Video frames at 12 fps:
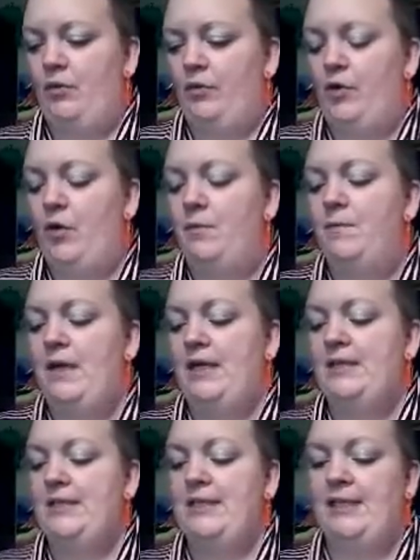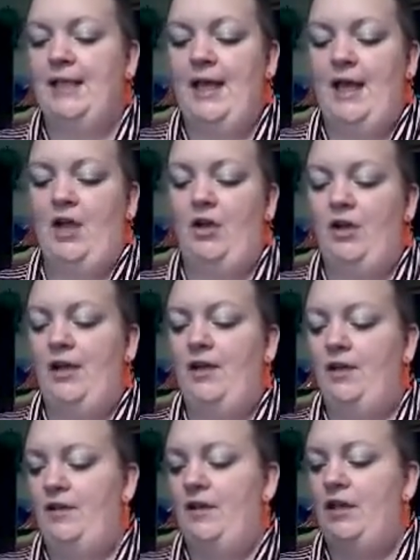romantic
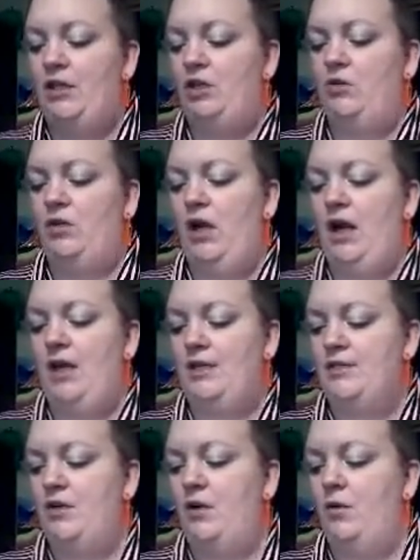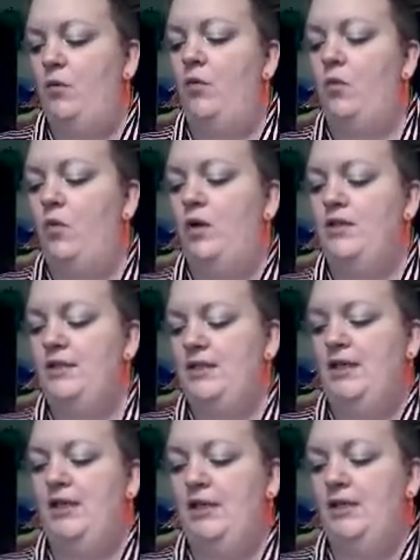area that you guys are
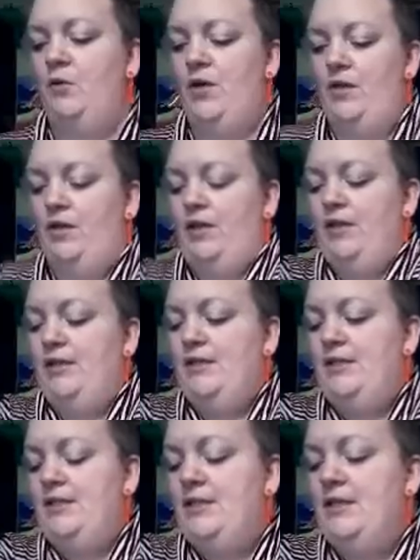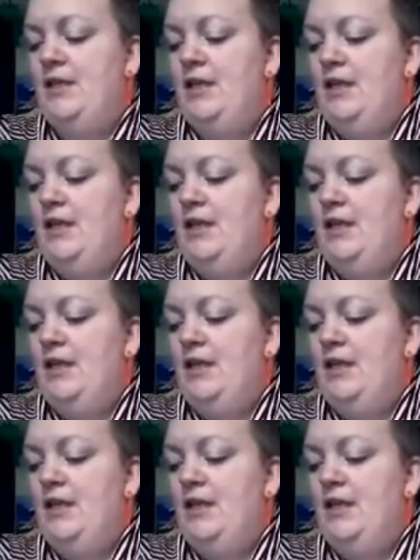wanting, whether it's